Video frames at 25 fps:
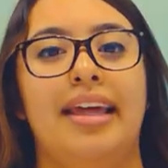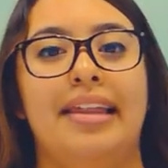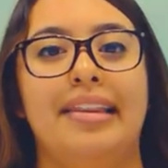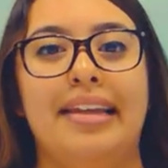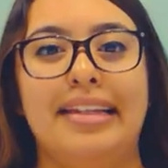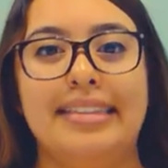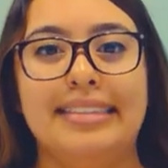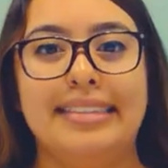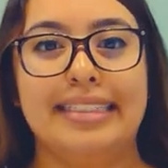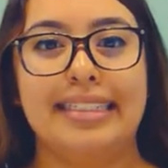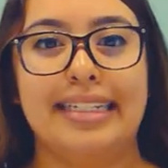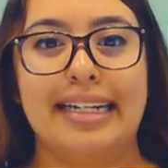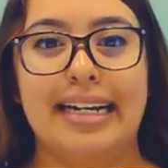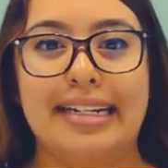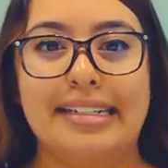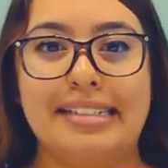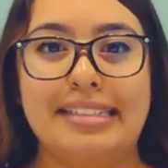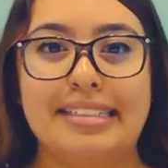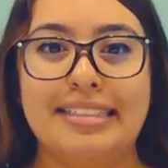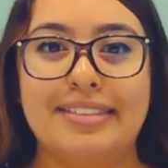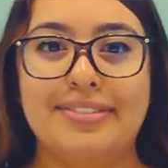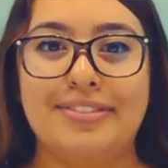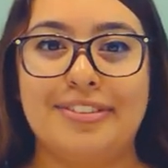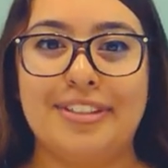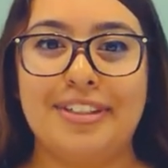That's it,
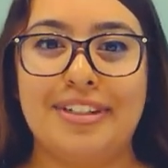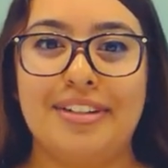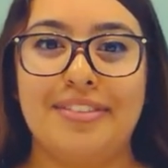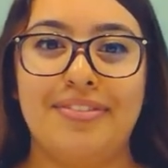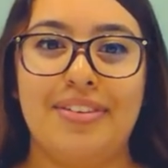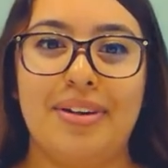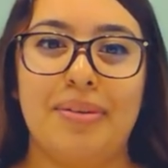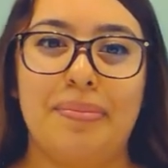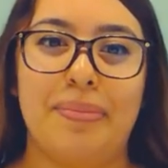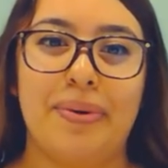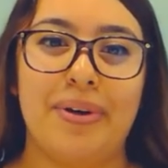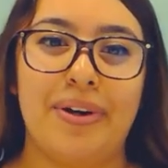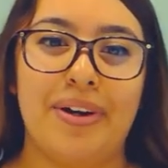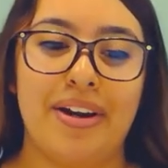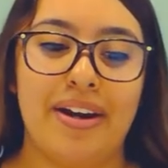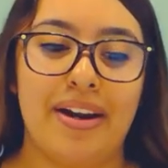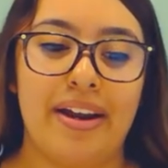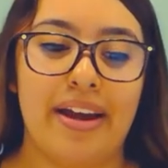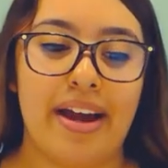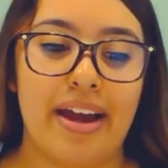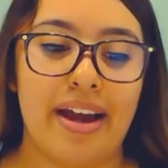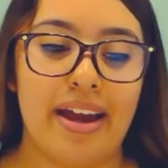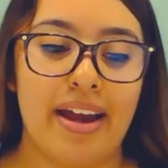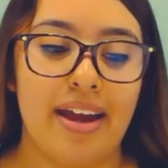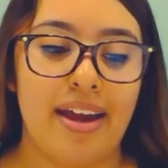guys, for November.
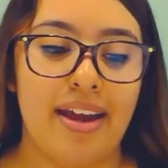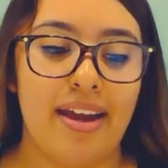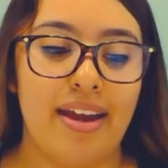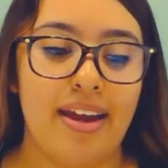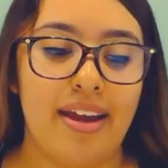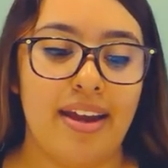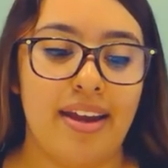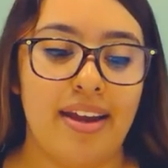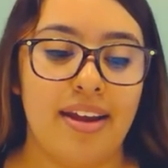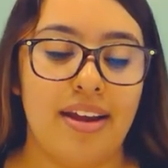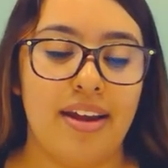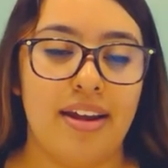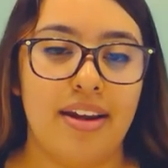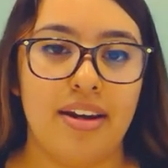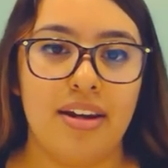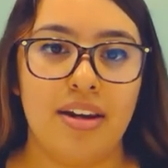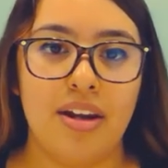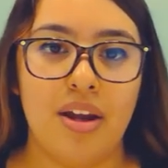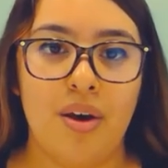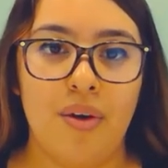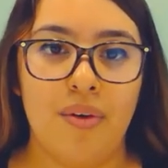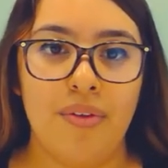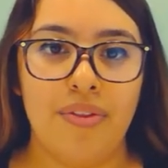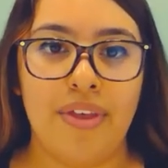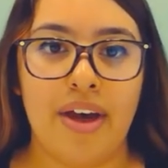I
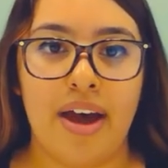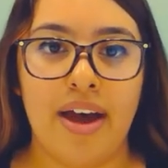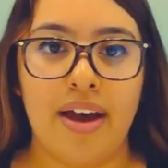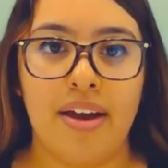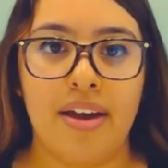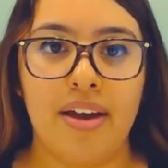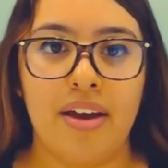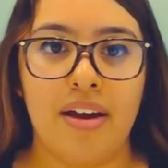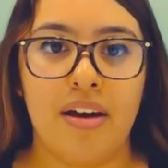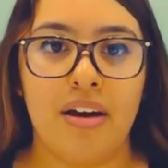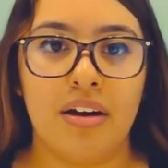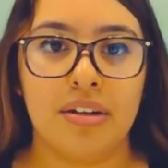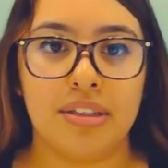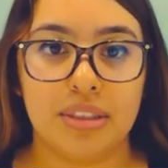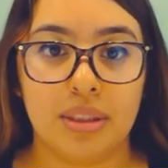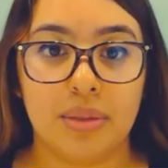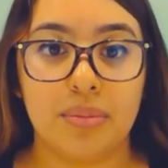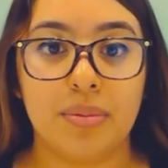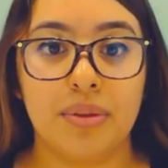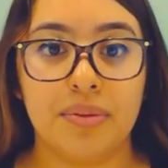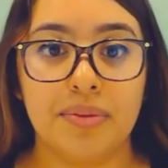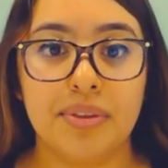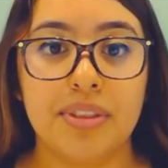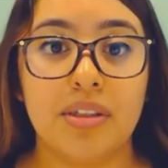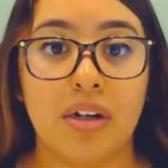know that
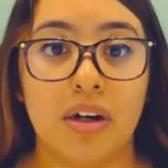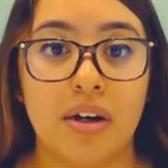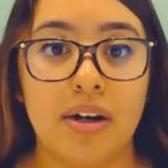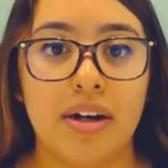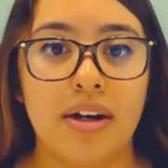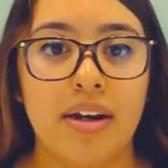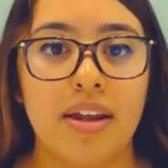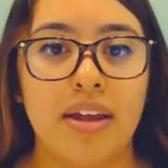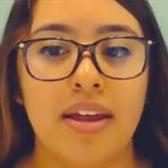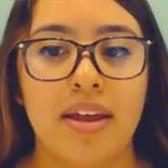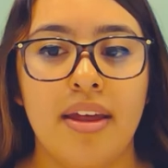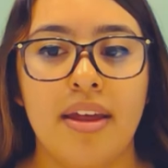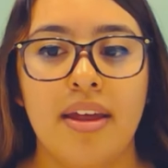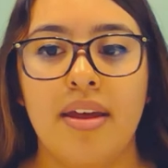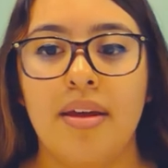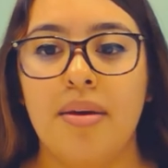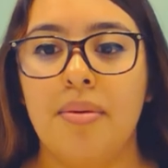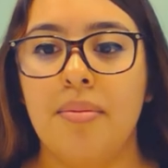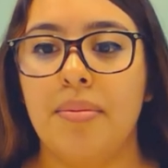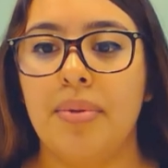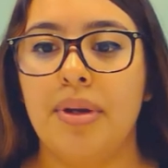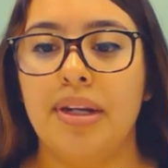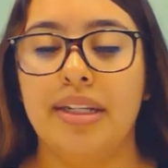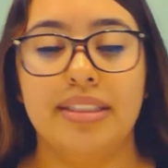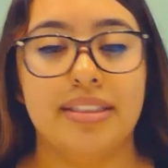October was hard,
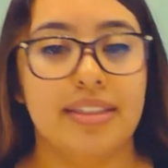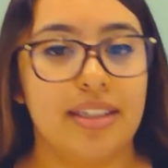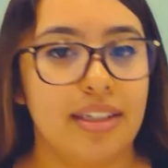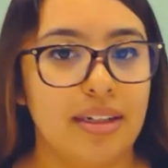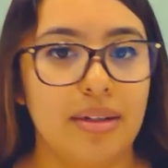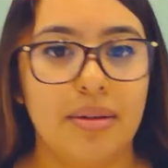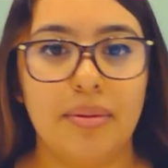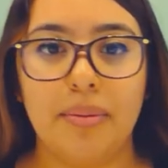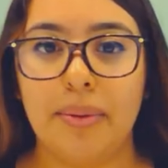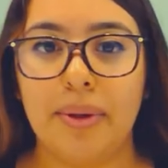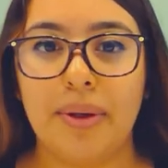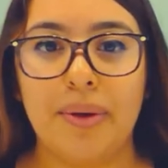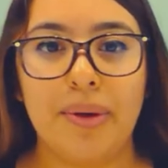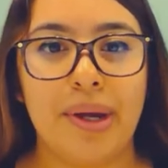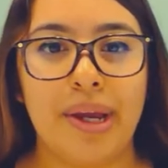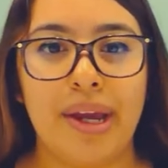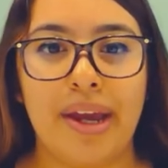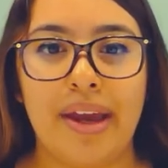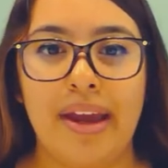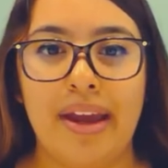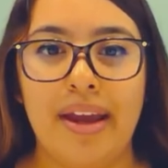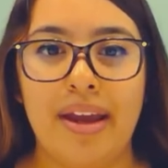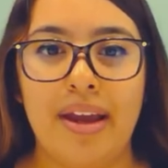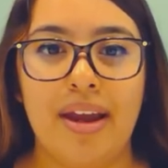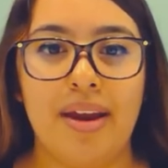but it's gonna be
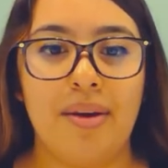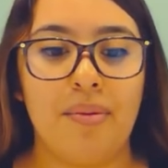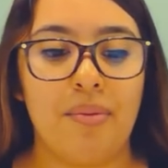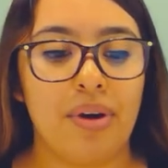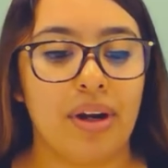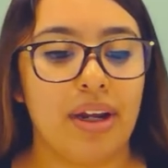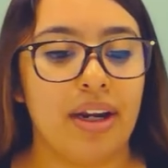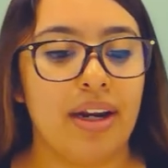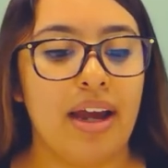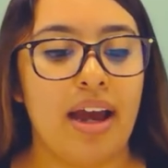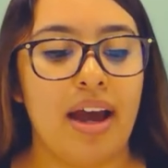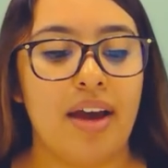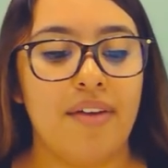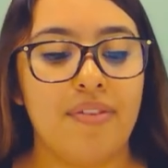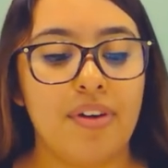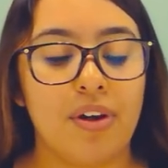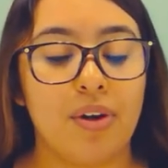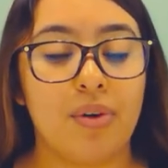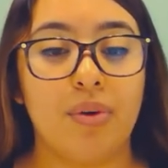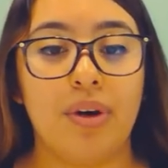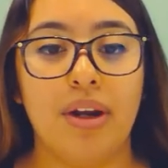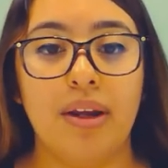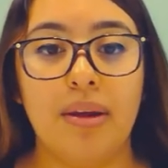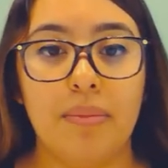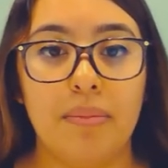okay, and we're gonna have a
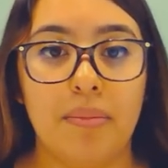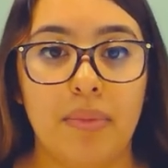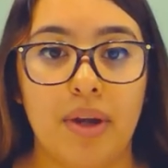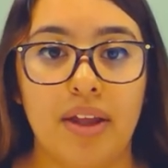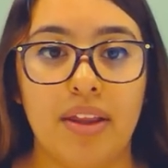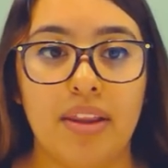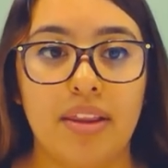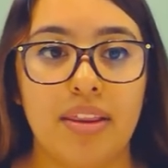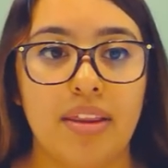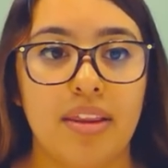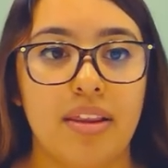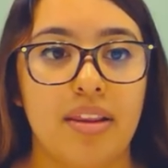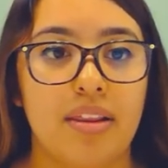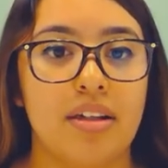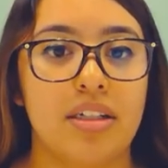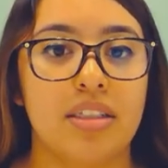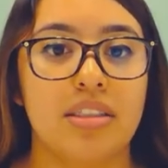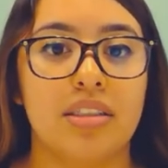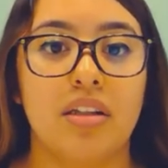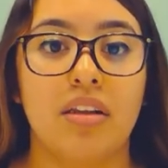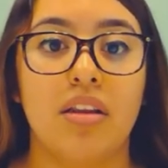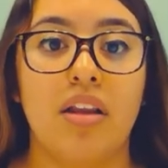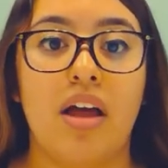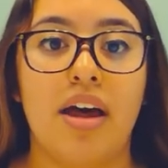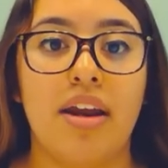great month.
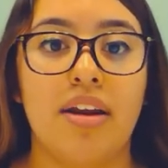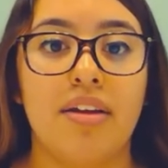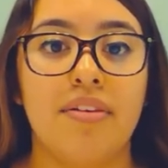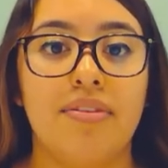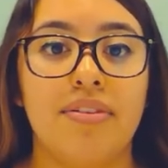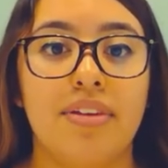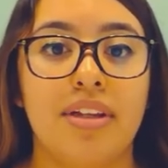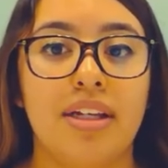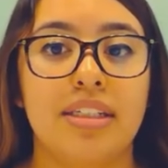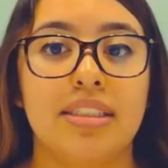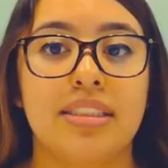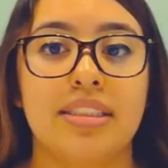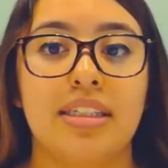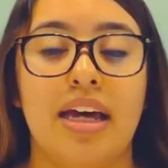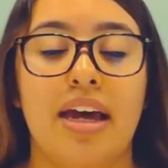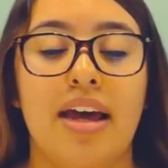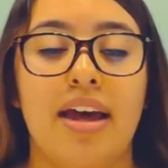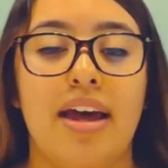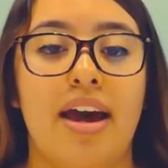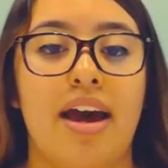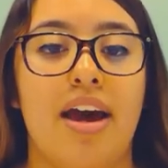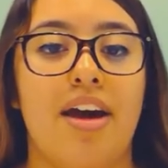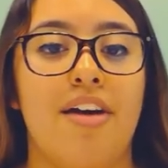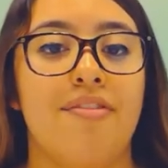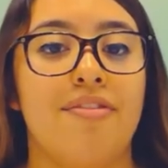There's a lot of things that
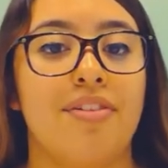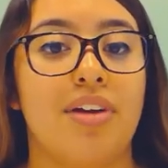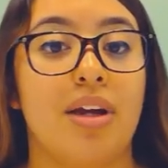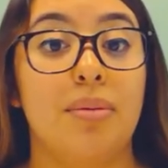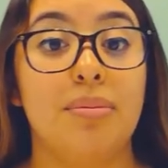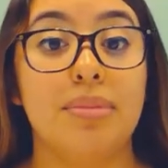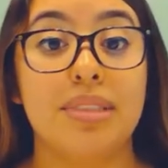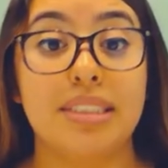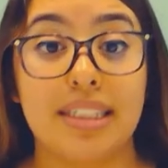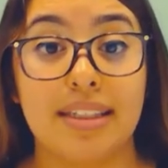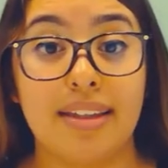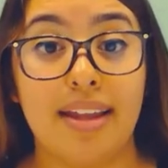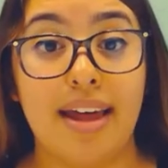have come to